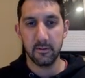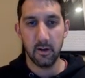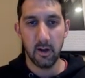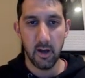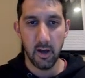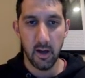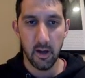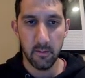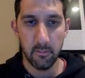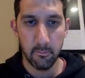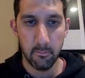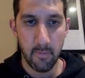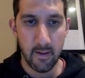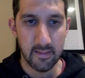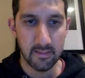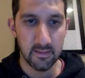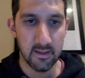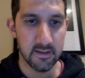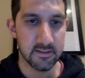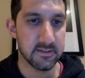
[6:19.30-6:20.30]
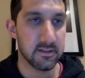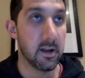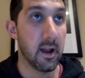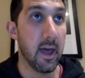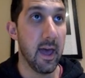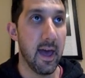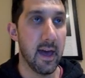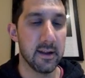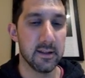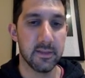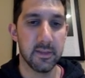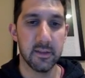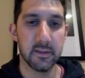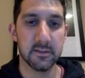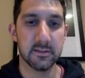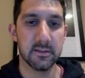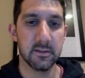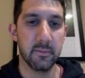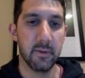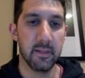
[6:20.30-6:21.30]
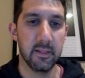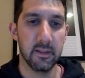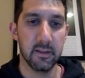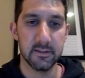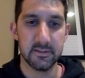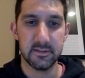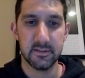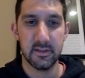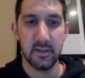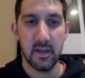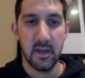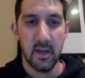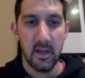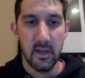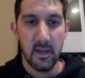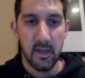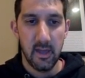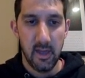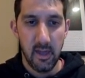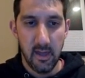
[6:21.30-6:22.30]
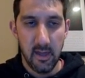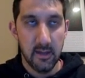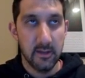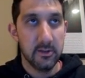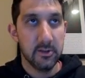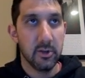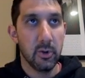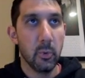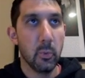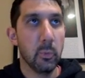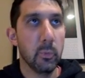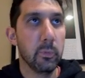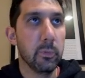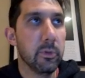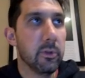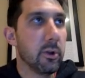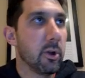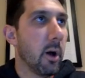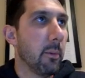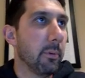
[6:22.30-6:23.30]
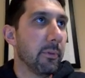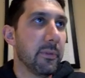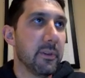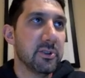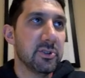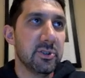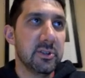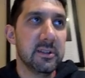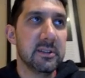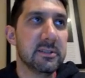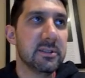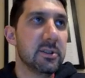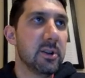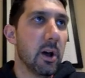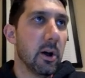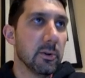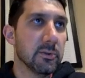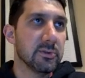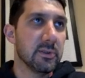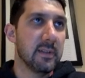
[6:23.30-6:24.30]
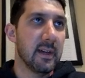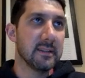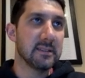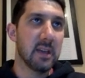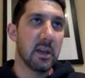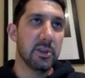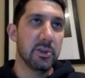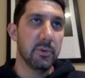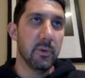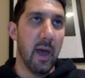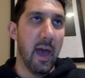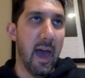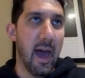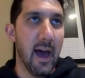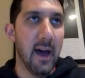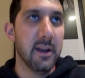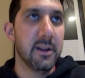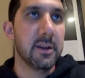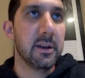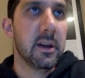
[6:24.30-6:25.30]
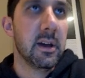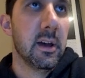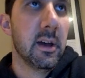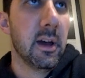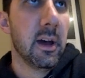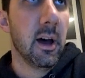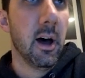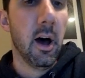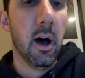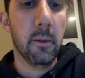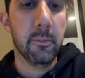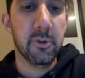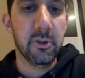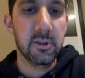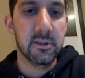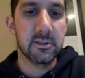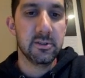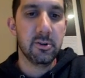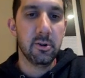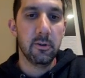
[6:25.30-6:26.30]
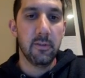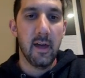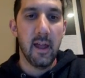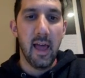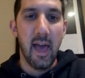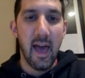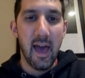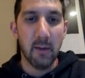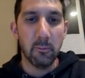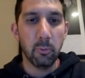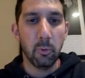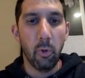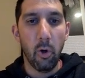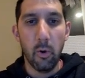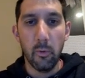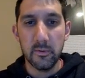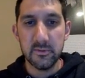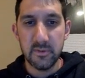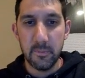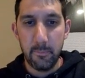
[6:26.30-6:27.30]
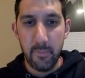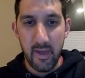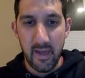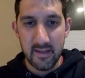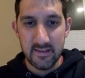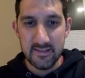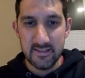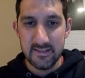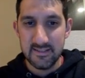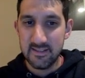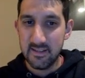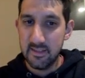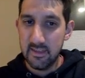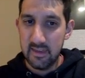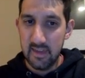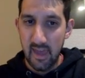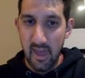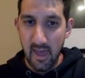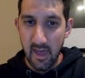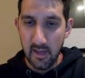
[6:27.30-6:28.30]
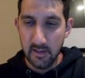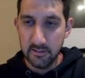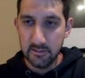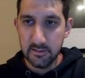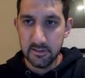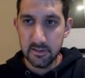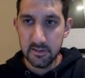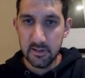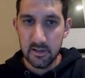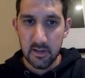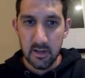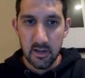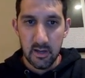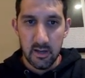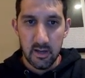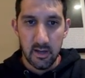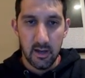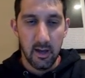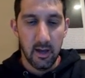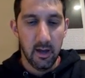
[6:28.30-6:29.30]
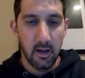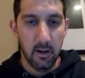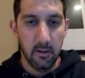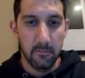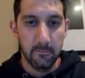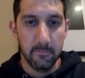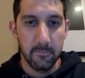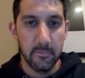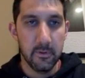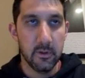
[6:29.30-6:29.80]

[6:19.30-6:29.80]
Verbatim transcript: um, my list, and I added things to my list. And a couple things you need to know, so that's how you add. Um, you need to know that add will always append it to the end. Um,